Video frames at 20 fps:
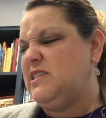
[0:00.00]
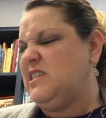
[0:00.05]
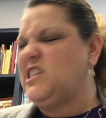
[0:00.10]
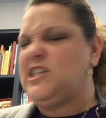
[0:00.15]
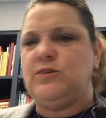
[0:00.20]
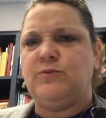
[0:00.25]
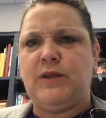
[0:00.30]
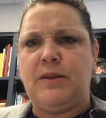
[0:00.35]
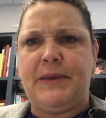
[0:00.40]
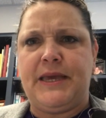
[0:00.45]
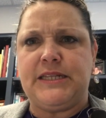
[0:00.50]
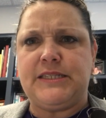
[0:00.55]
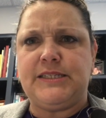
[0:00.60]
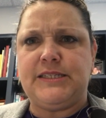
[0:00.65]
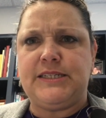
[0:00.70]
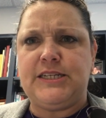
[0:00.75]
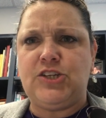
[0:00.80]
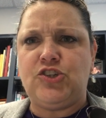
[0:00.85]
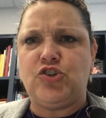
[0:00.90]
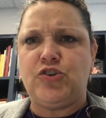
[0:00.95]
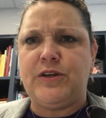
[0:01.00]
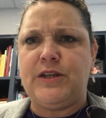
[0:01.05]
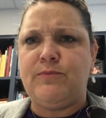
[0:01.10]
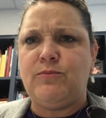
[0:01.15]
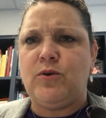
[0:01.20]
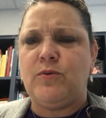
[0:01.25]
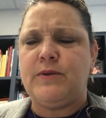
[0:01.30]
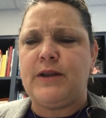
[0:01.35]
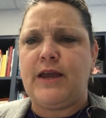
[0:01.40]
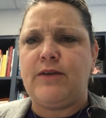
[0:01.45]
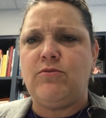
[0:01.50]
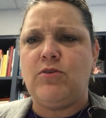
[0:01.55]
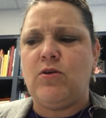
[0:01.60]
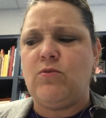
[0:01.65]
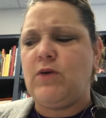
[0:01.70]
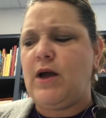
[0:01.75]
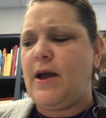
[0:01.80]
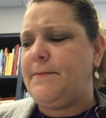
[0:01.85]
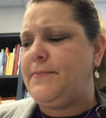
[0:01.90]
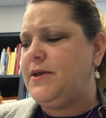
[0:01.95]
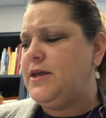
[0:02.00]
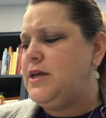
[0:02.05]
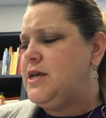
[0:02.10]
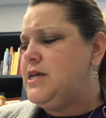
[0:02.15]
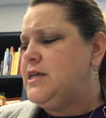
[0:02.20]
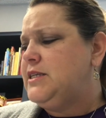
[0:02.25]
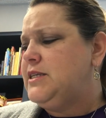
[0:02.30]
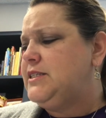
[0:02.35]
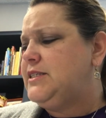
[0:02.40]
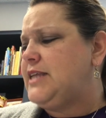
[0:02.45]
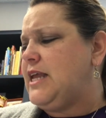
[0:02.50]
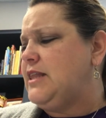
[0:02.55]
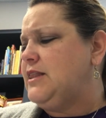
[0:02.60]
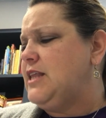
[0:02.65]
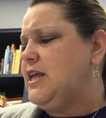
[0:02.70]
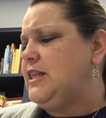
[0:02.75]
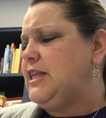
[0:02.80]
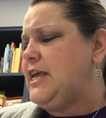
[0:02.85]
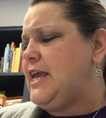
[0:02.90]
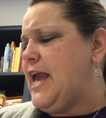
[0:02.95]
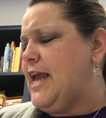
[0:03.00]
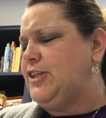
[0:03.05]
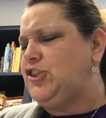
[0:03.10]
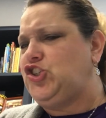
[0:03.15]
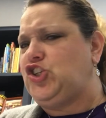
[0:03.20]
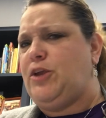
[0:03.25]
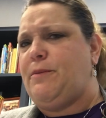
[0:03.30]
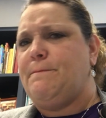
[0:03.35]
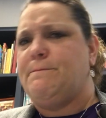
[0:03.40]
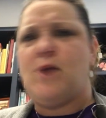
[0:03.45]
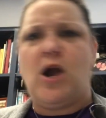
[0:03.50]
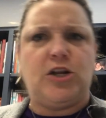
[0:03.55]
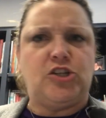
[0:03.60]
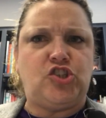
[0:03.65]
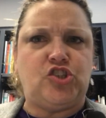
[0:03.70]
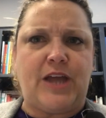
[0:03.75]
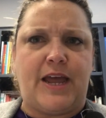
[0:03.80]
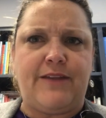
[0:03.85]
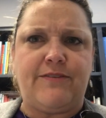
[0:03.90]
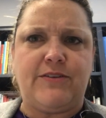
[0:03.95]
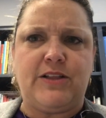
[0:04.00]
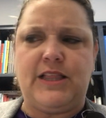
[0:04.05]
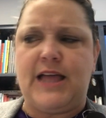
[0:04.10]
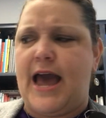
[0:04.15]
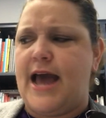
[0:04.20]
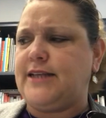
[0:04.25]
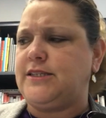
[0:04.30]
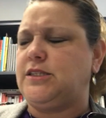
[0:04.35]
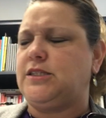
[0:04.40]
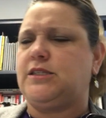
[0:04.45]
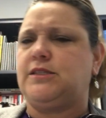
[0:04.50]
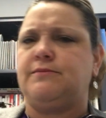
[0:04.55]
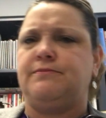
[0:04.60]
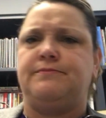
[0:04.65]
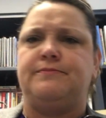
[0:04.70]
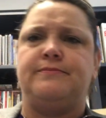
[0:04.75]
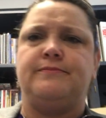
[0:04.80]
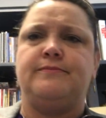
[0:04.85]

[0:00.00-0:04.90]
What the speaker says: "I don't want to be a teacher anymore when I grow up," said Lilly, and she marched out of class.